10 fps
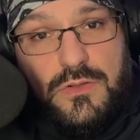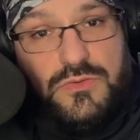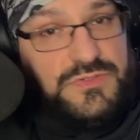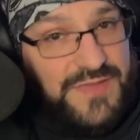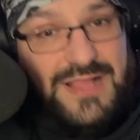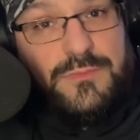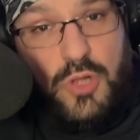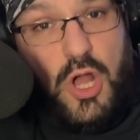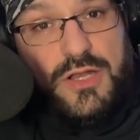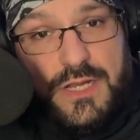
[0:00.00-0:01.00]
who's
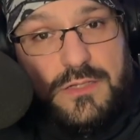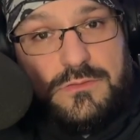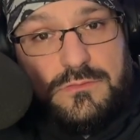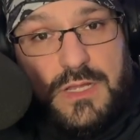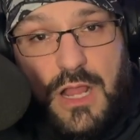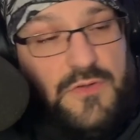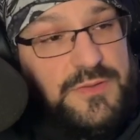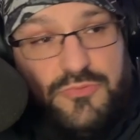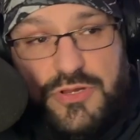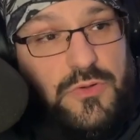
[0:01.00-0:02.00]
available on there. And I
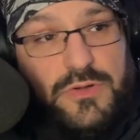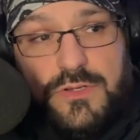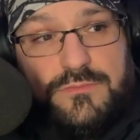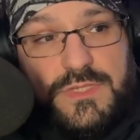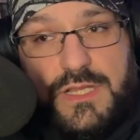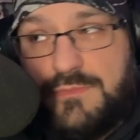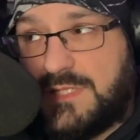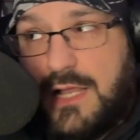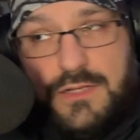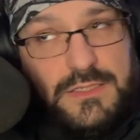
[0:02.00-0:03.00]
already pre-ordered him. He
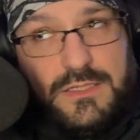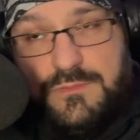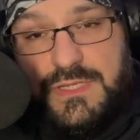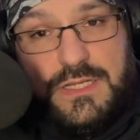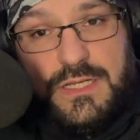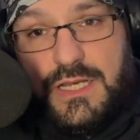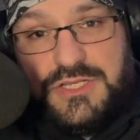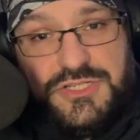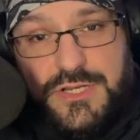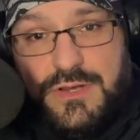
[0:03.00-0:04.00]
comes out, I think, at the beginning of
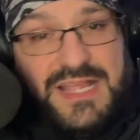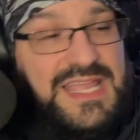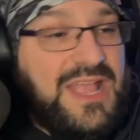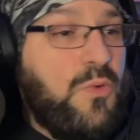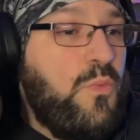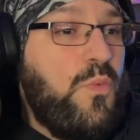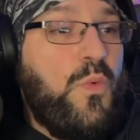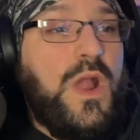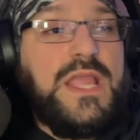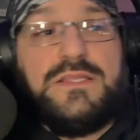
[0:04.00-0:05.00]
next year. I can't
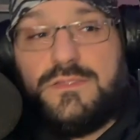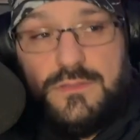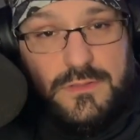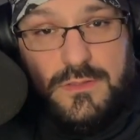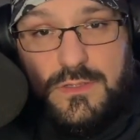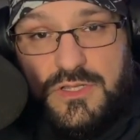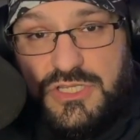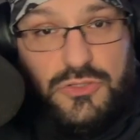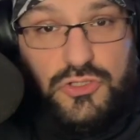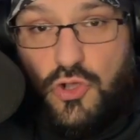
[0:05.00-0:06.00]
wait,
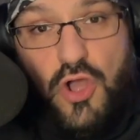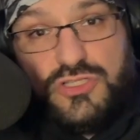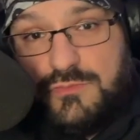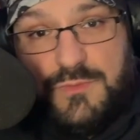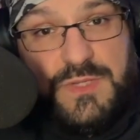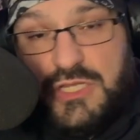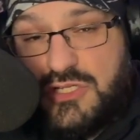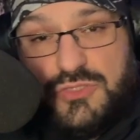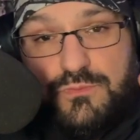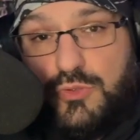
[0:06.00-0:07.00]
because he looked awesome. The
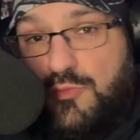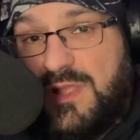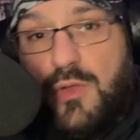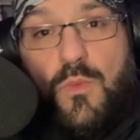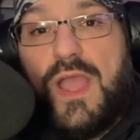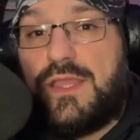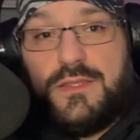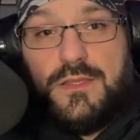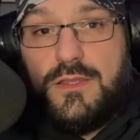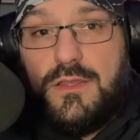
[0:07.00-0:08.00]
pictures blew me away
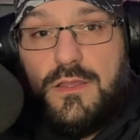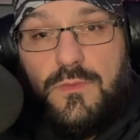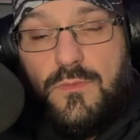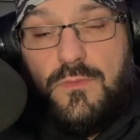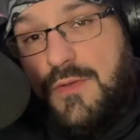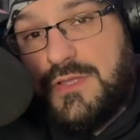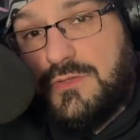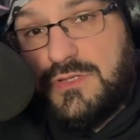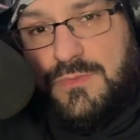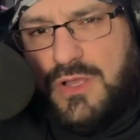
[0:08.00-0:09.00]
with how he
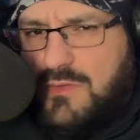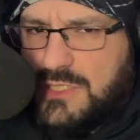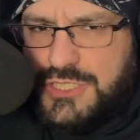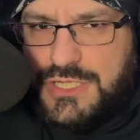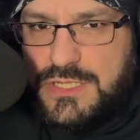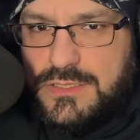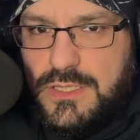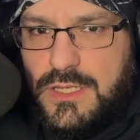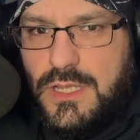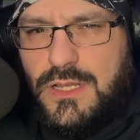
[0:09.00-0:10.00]
looked. I'm like, holy shit.
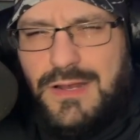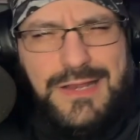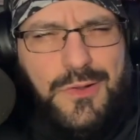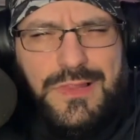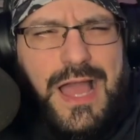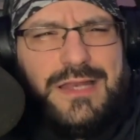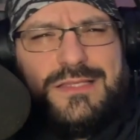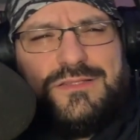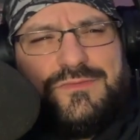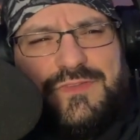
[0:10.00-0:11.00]
And I know a lot
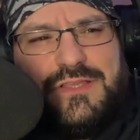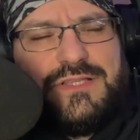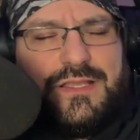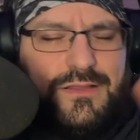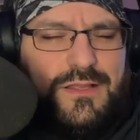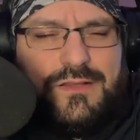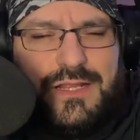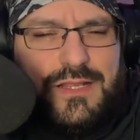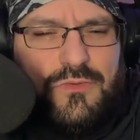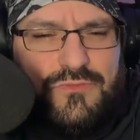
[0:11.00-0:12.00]
of these figures, like,
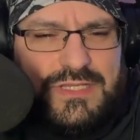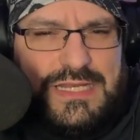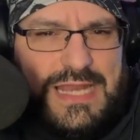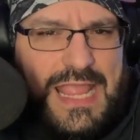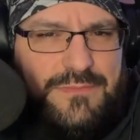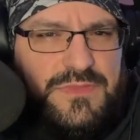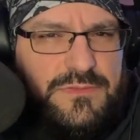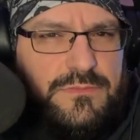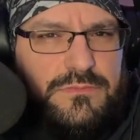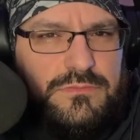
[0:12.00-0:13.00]
they don't really name
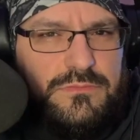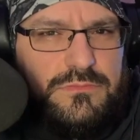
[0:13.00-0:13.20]
them.